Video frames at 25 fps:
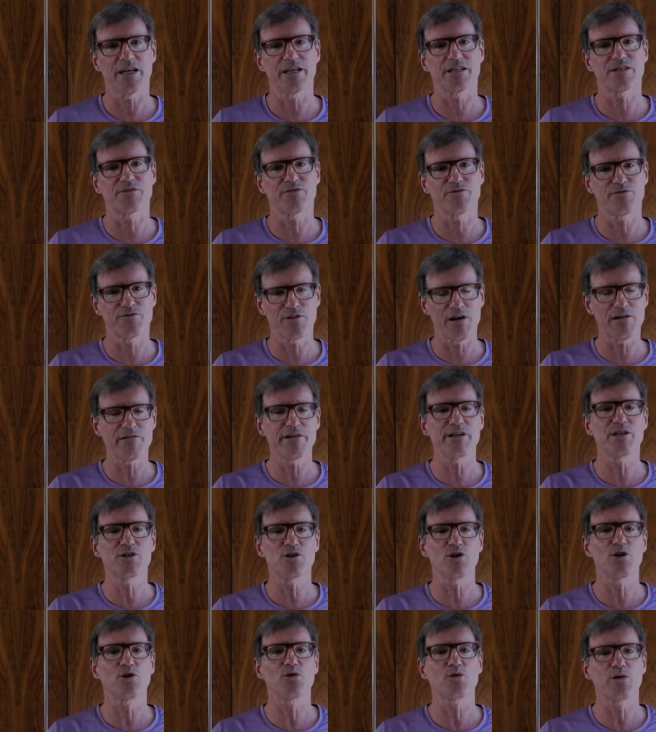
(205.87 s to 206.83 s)
It's very
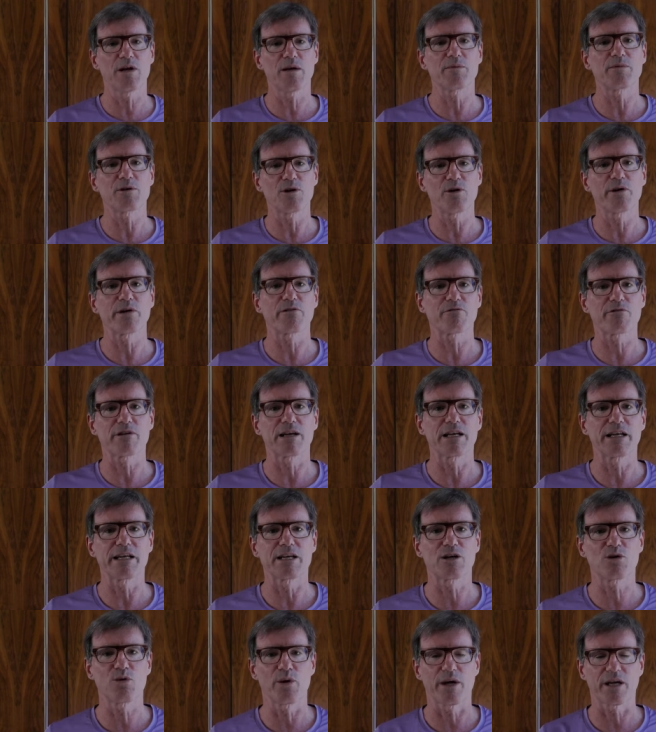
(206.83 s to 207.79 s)
good when I'm going
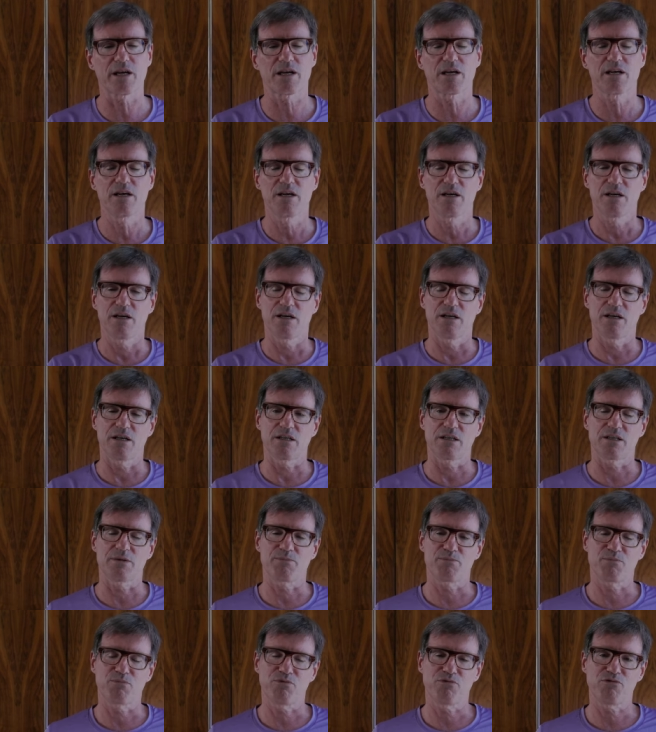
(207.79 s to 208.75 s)
really quick.
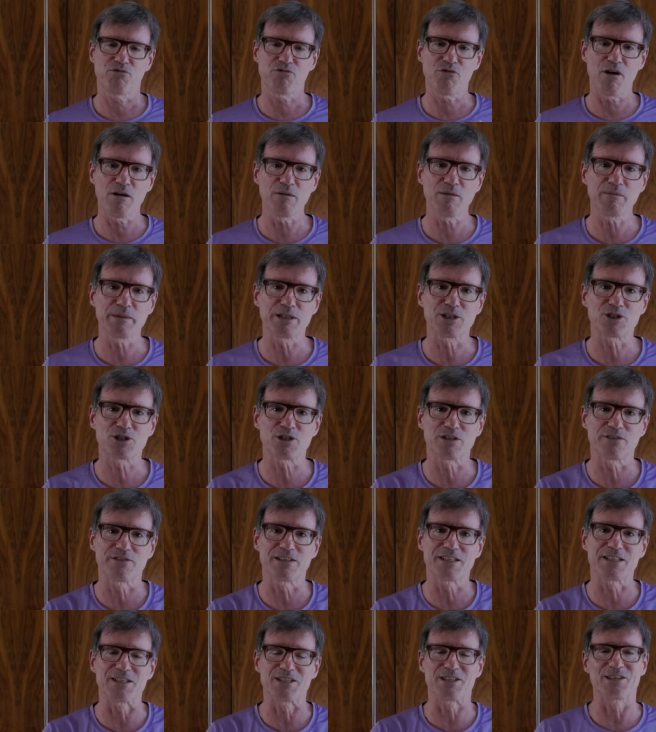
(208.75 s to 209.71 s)
I probably should
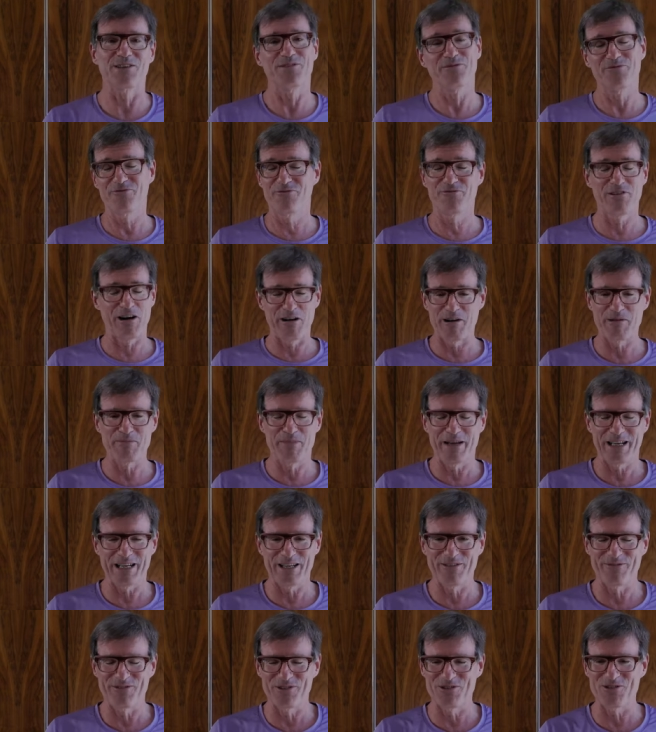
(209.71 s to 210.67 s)
have listened to very
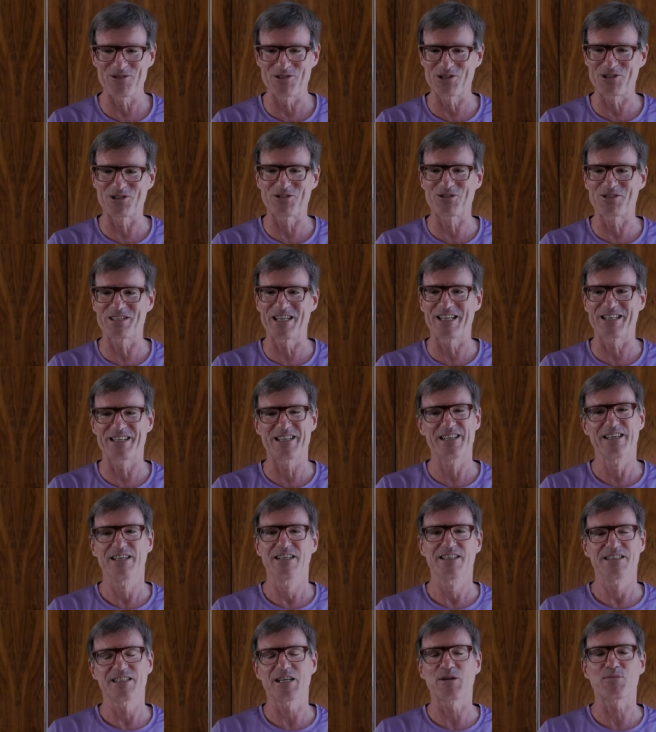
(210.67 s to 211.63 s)
many viewers who said
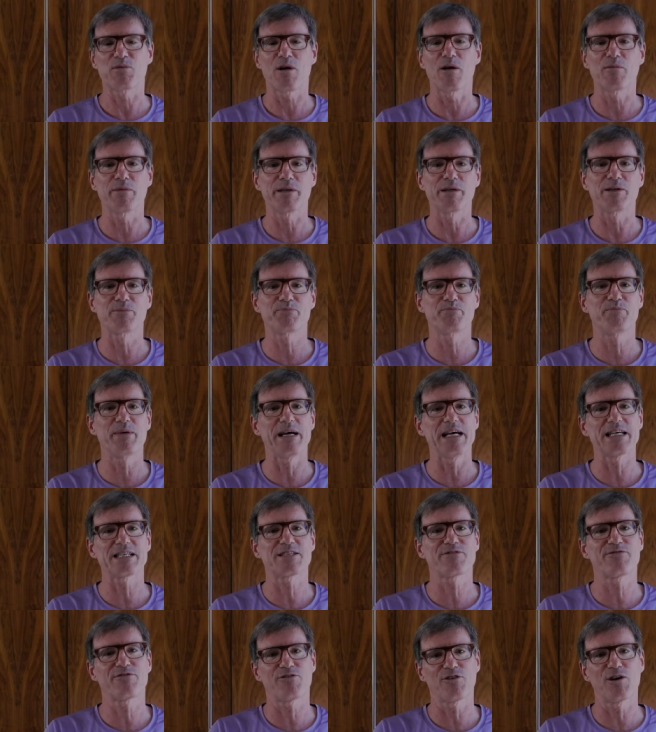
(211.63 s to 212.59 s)
they're probably
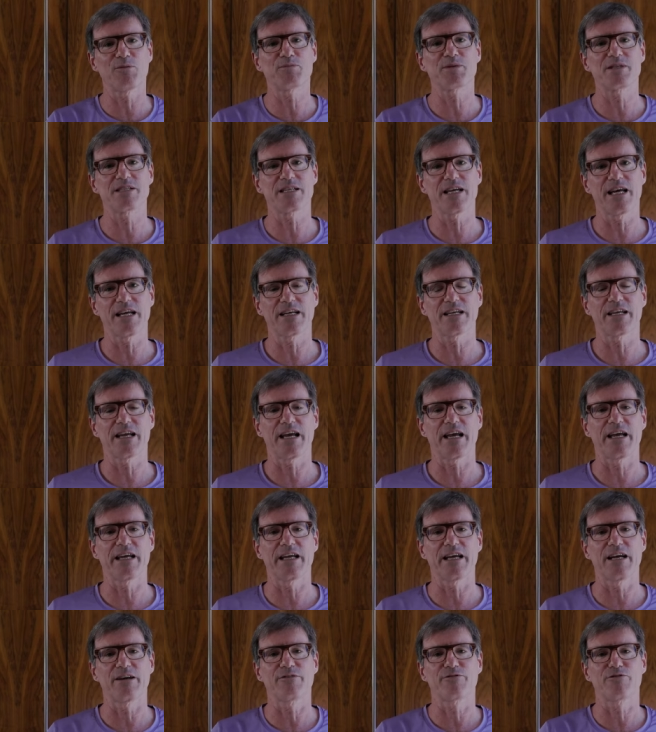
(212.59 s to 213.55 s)
best for up to
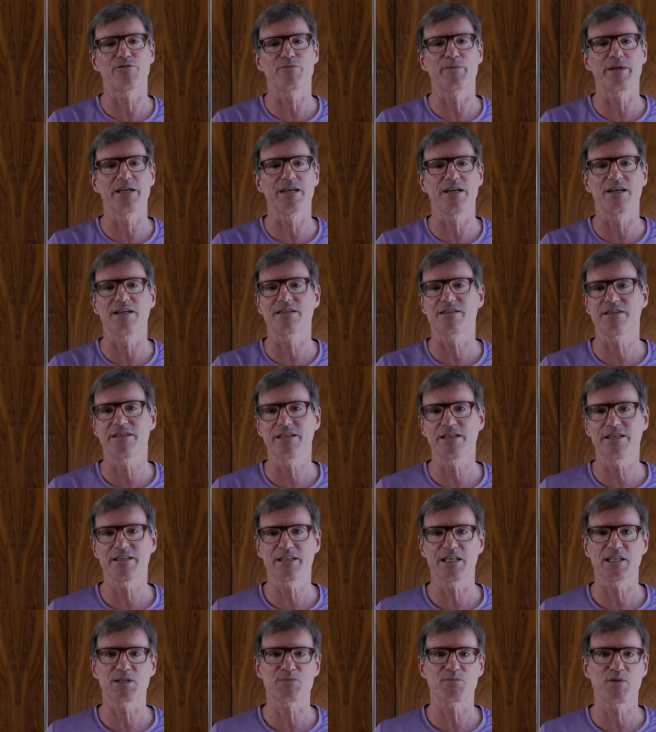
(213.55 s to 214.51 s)
10K. And for me, I
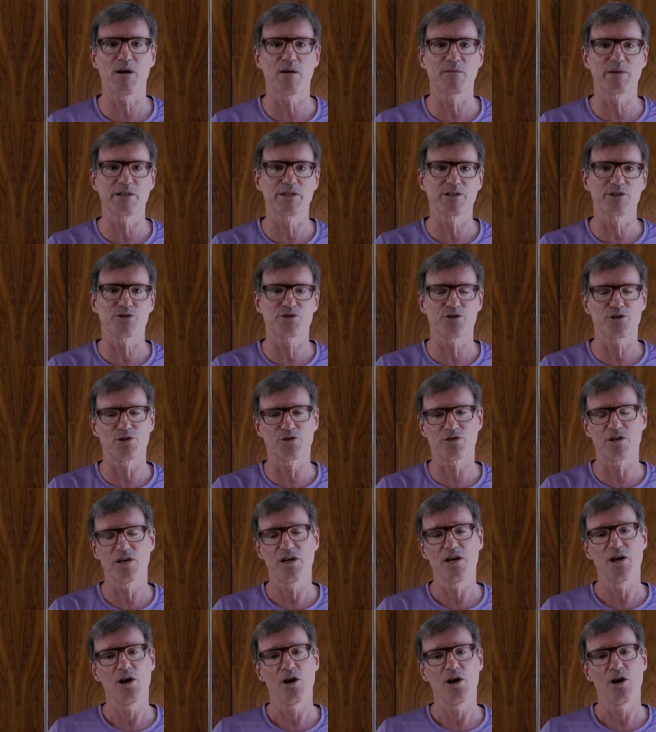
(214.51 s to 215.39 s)
think that's probably the truth.